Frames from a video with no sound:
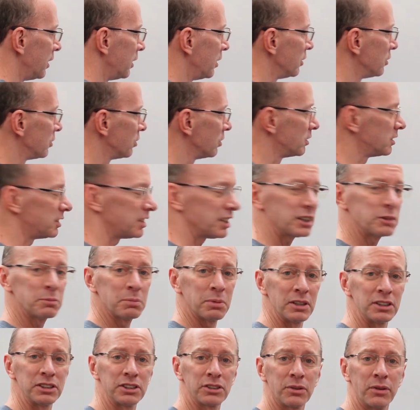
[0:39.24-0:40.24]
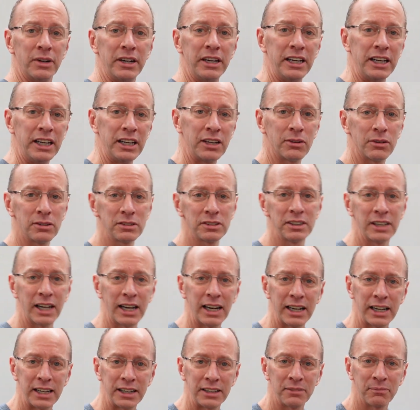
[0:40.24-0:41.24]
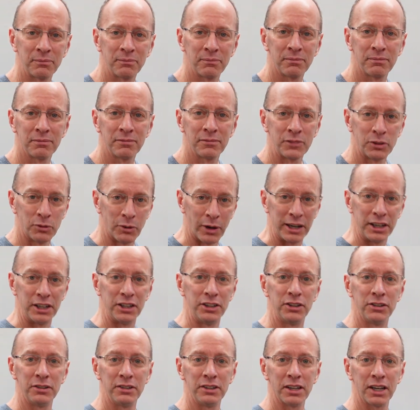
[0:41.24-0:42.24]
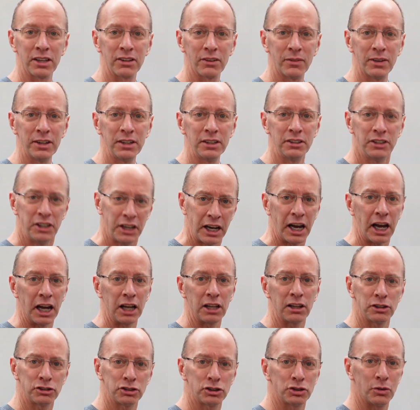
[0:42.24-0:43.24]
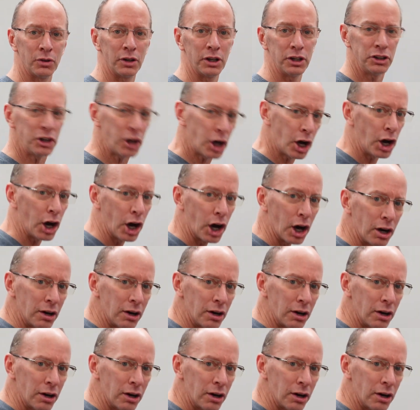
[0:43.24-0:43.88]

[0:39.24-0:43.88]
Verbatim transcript: So six plus three equals nine. Ready to do another one? Yeah, let's do it, yeah.